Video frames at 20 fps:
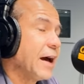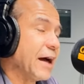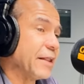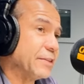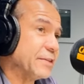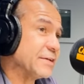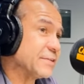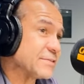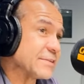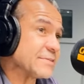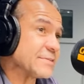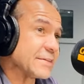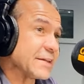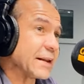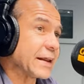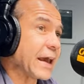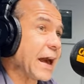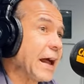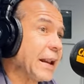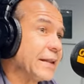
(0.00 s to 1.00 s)
and this is
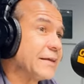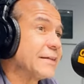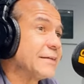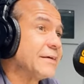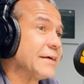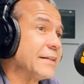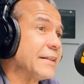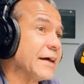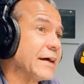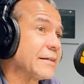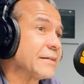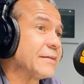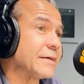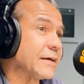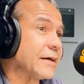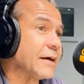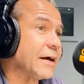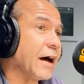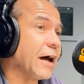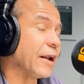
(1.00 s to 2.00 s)
the reality that uh,